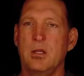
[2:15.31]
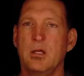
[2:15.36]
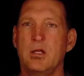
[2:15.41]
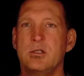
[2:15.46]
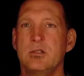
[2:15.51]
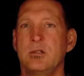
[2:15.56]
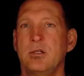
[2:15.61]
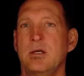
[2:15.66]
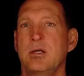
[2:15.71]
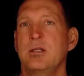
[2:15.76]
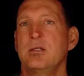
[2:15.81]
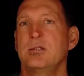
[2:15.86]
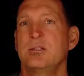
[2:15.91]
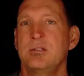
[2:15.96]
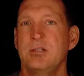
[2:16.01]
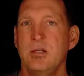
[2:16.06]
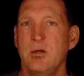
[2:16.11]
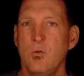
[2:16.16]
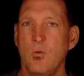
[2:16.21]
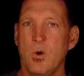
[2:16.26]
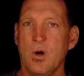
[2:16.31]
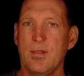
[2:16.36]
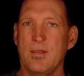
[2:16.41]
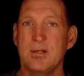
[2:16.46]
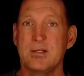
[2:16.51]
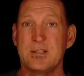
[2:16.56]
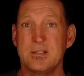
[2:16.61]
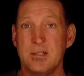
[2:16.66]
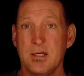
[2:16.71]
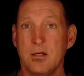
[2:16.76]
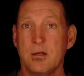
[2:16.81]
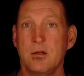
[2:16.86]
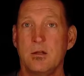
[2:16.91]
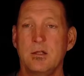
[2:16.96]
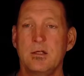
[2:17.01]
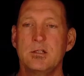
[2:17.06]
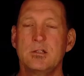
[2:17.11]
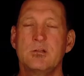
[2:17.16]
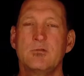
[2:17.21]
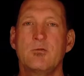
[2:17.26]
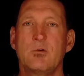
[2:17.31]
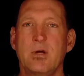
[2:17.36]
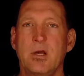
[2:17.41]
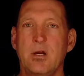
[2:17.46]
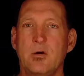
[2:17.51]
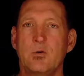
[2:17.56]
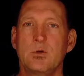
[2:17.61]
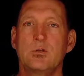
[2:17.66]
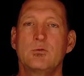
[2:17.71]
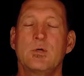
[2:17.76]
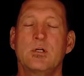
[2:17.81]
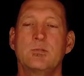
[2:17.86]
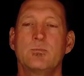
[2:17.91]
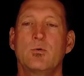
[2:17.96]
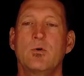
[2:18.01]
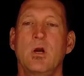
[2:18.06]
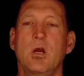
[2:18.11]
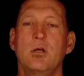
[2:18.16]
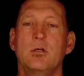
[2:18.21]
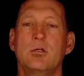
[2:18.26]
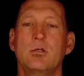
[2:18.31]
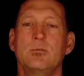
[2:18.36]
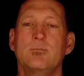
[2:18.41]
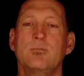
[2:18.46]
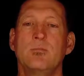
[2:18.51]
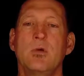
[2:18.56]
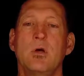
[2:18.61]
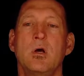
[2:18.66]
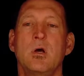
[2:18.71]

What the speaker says: let's look and see what the signal is for increased respiration.